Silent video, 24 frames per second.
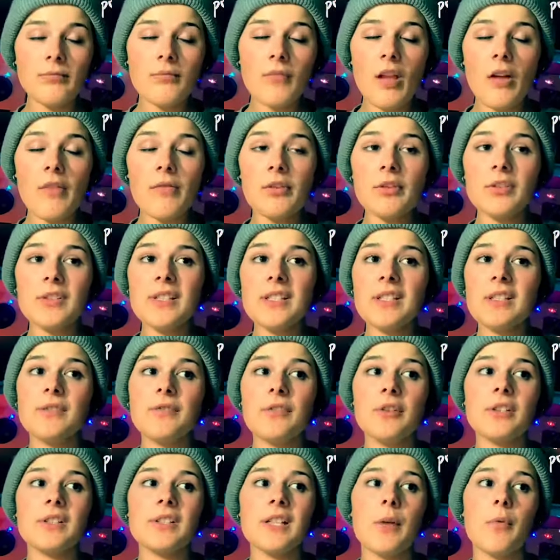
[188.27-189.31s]
First things
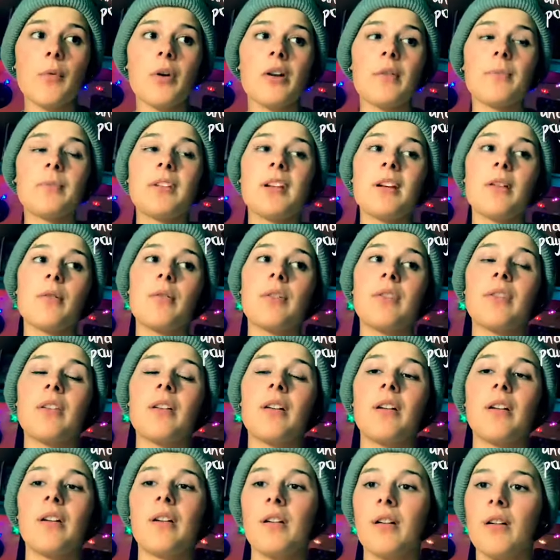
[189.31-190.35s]
first, I went up there with
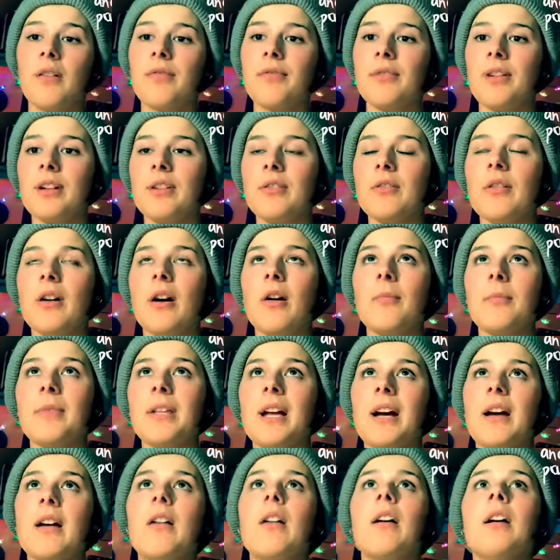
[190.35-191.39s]
a friend who helped me
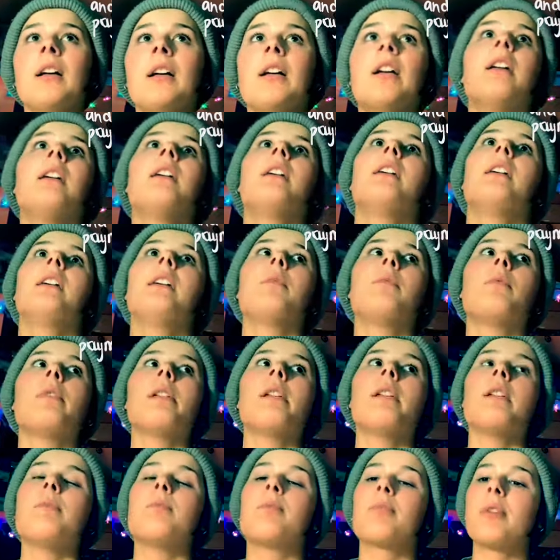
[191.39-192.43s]
out, and
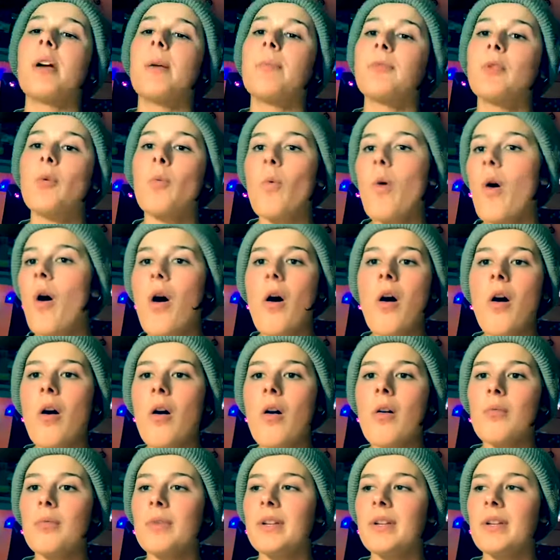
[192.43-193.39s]
we prepped the wall.